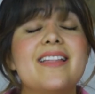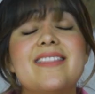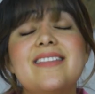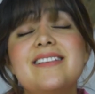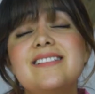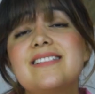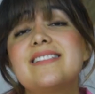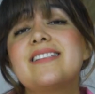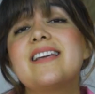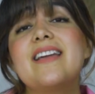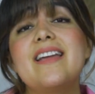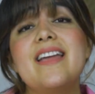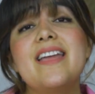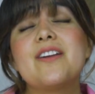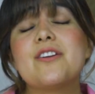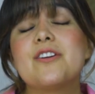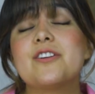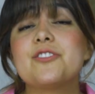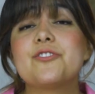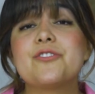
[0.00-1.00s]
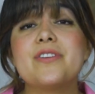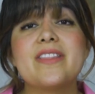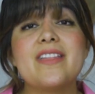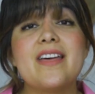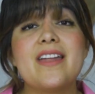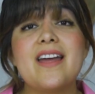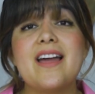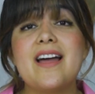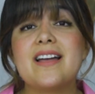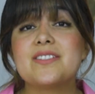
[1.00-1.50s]
This is a, a country
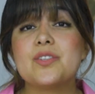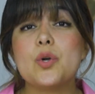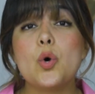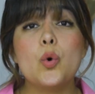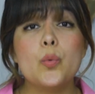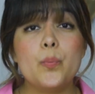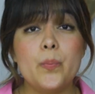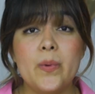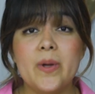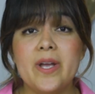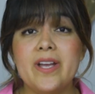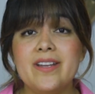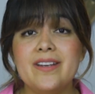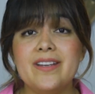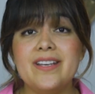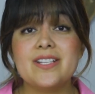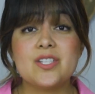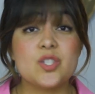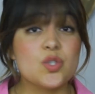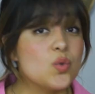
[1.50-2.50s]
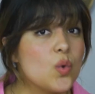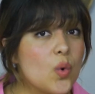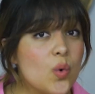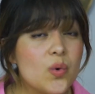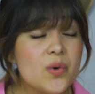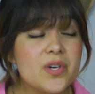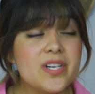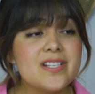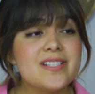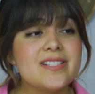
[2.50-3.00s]
that has opened its
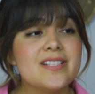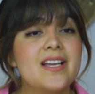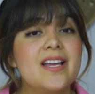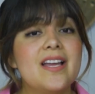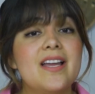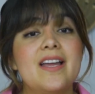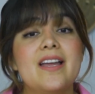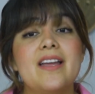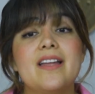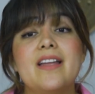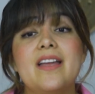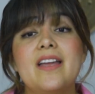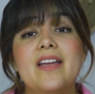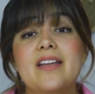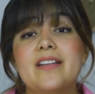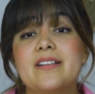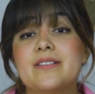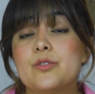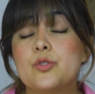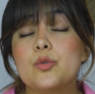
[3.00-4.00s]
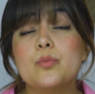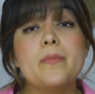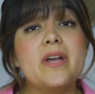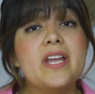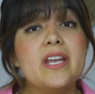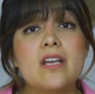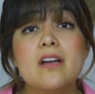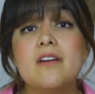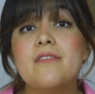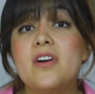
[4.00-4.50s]
doors uh, to
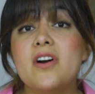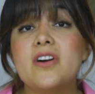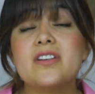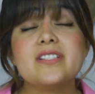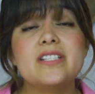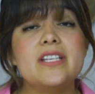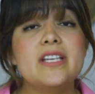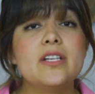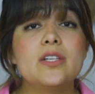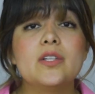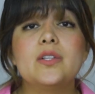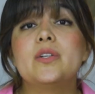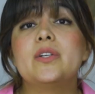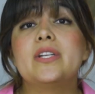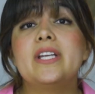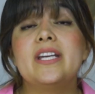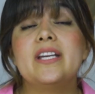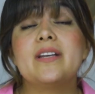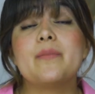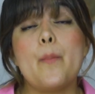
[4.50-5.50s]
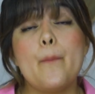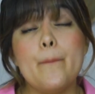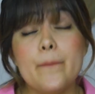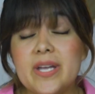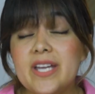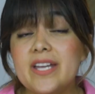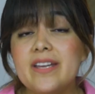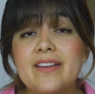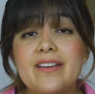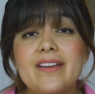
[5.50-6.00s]
many of us, including
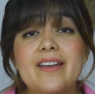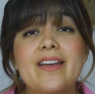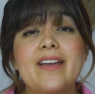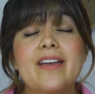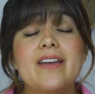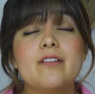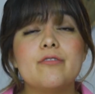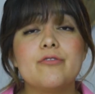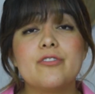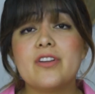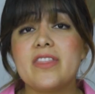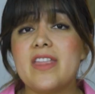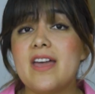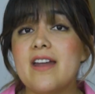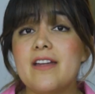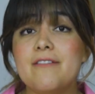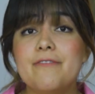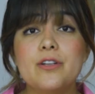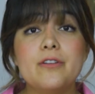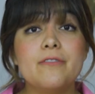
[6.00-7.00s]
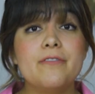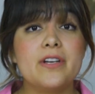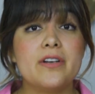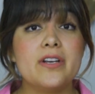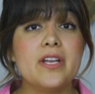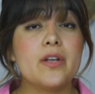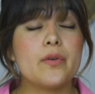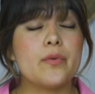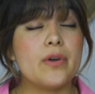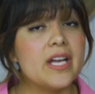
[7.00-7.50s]
me. And for that, I feel
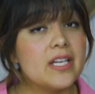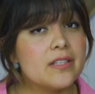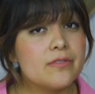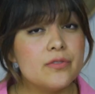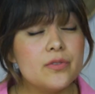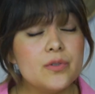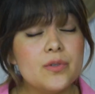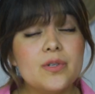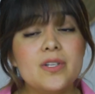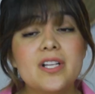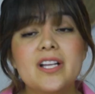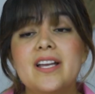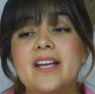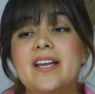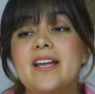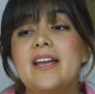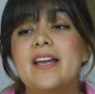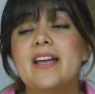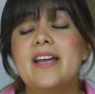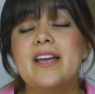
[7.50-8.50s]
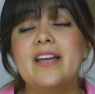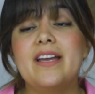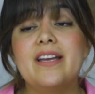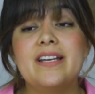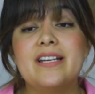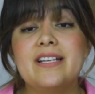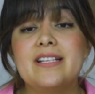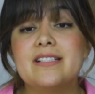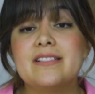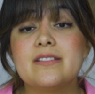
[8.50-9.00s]
very grateful.
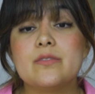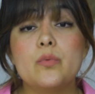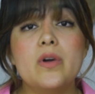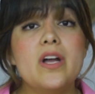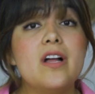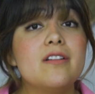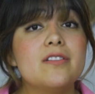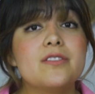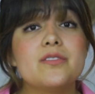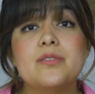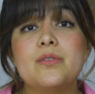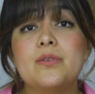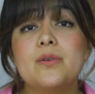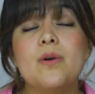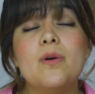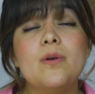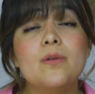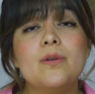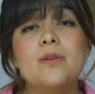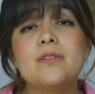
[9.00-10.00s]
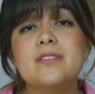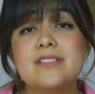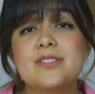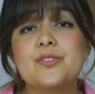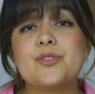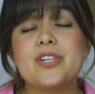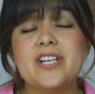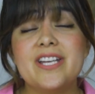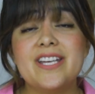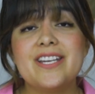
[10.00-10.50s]
And well, to all, all the
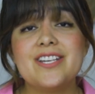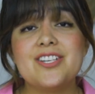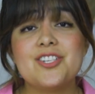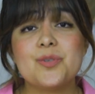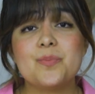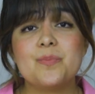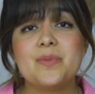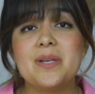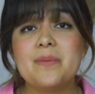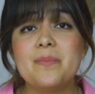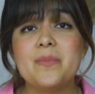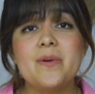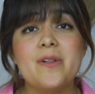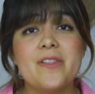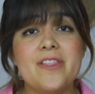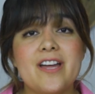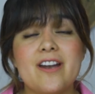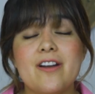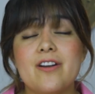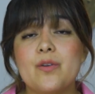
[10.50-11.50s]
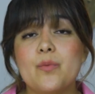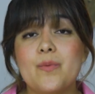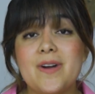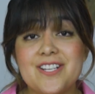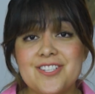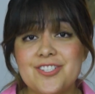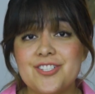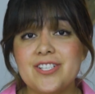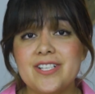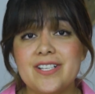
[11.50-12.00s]
Turkish people that are
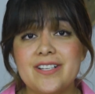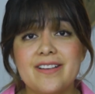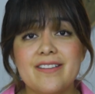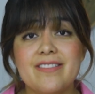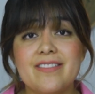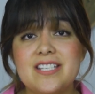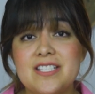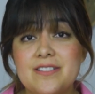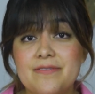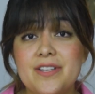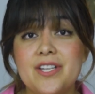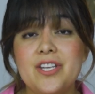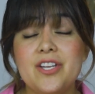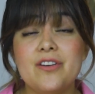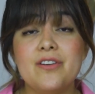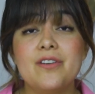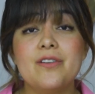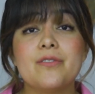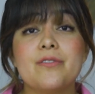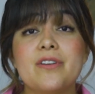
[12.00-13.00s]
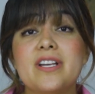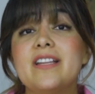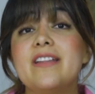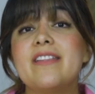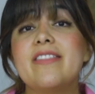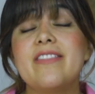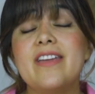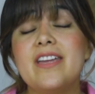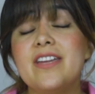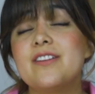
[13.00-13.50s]
watching this video,
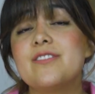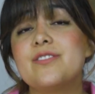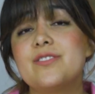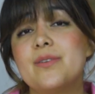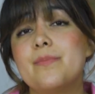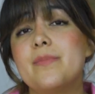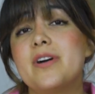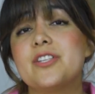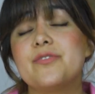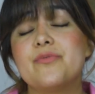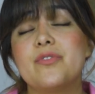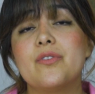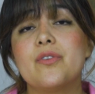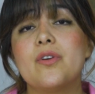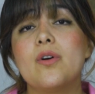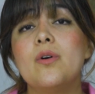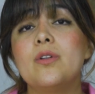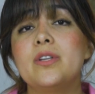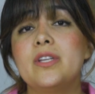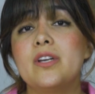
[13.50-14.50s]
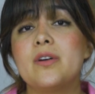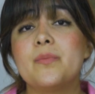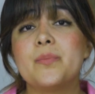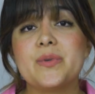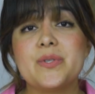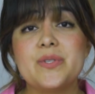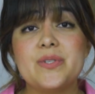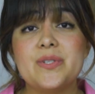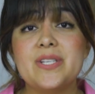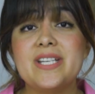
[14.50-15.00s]
really thank you so much for all the
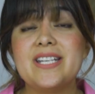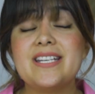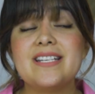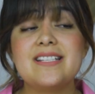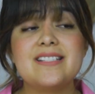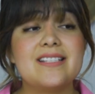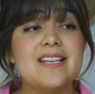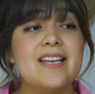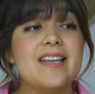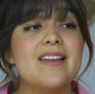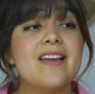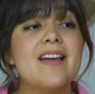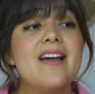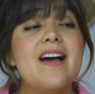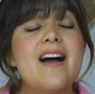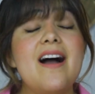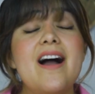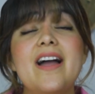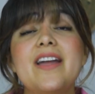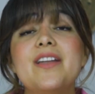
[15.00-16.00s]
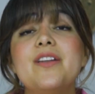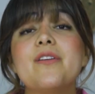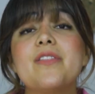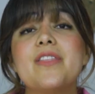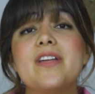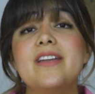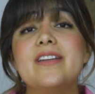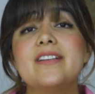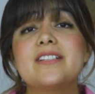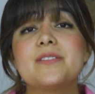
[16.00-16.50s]
opportunities. And I know
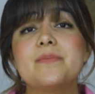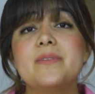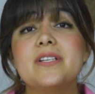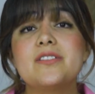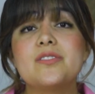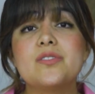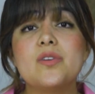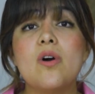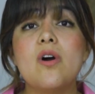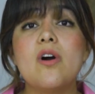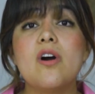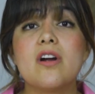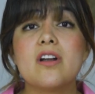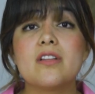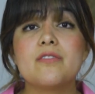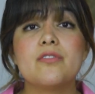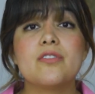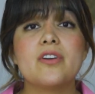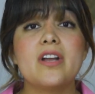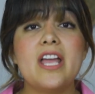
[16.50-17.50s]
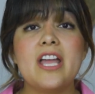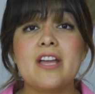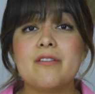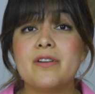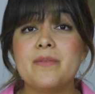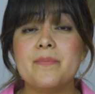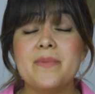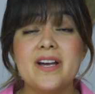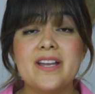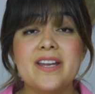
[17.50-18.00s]
that it's been so hard for
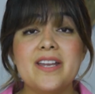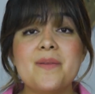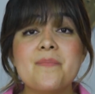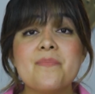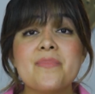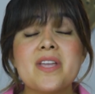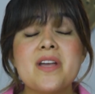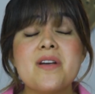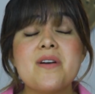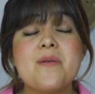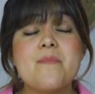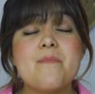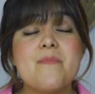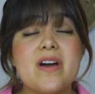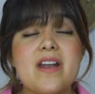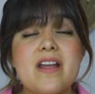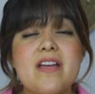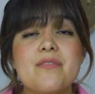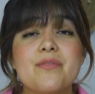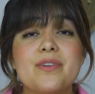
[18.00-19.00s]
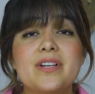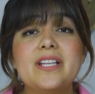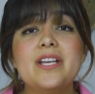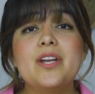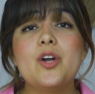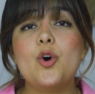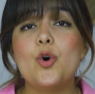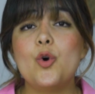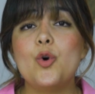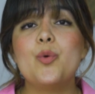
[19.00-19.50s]
everybody, but I
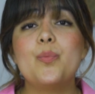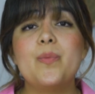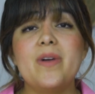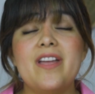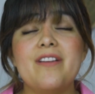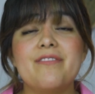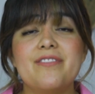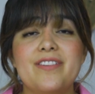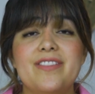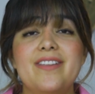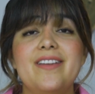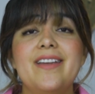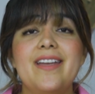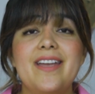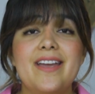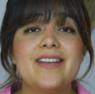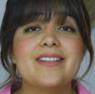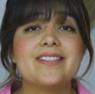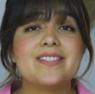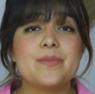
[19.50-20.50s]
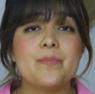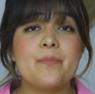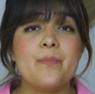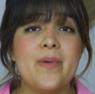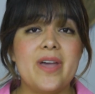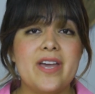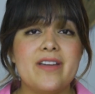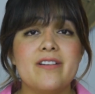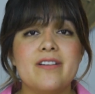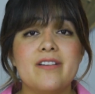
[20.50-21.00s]
really hope everything gets
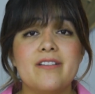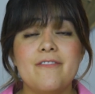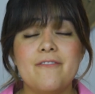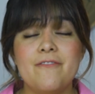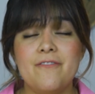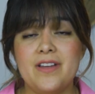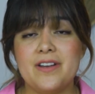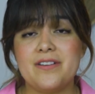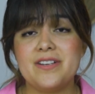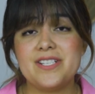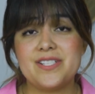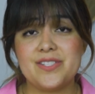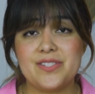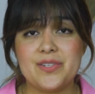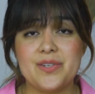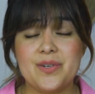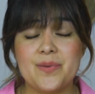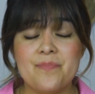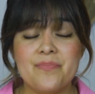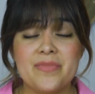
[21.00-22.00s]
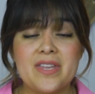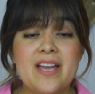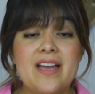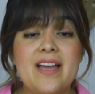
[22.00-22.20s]
better very soon.